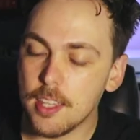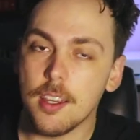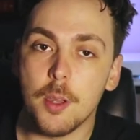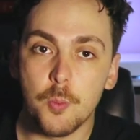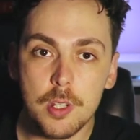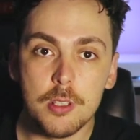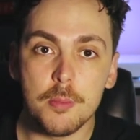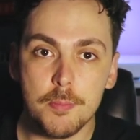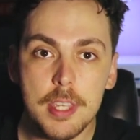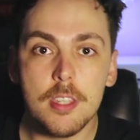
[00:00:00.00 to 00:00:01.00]
And I
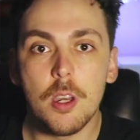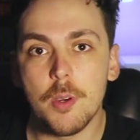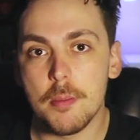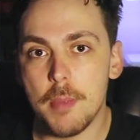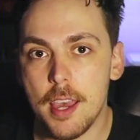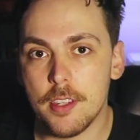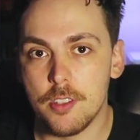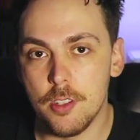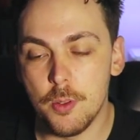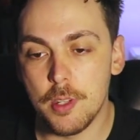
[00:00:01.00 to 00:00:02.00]
will be going back
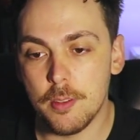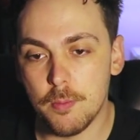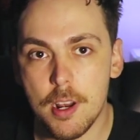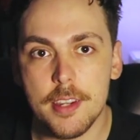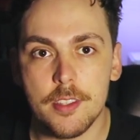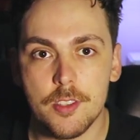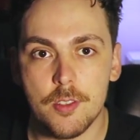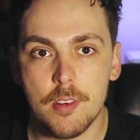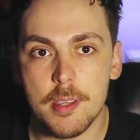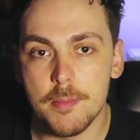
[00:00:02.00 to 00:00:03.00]
to doing writing
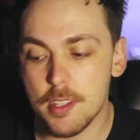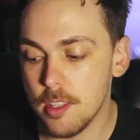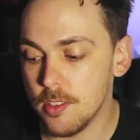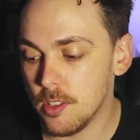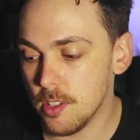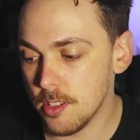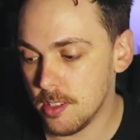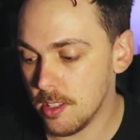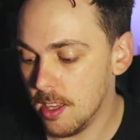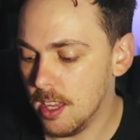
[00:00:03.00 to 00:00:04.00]
streams, it's
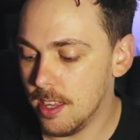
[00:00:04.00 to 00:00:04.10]
just,